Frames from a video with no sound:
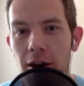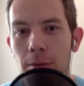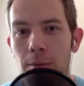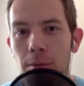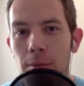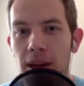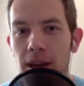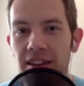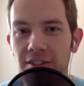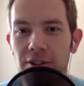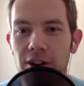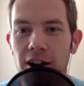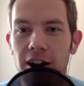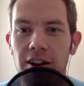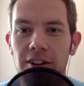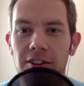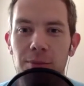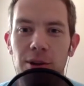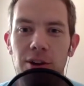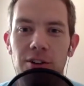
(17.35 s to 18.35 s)
based on our
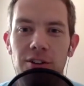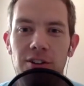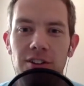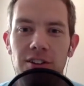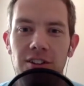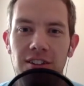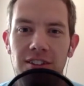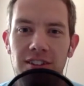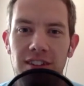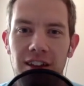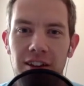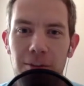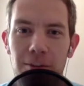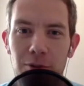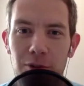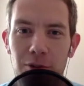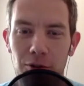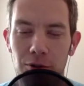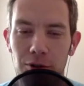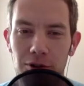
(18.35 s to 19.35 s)
experiences as
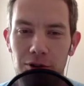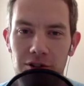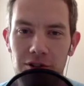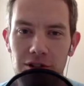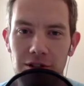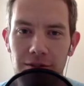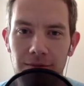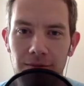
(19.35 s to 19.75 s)
entrepreneurs.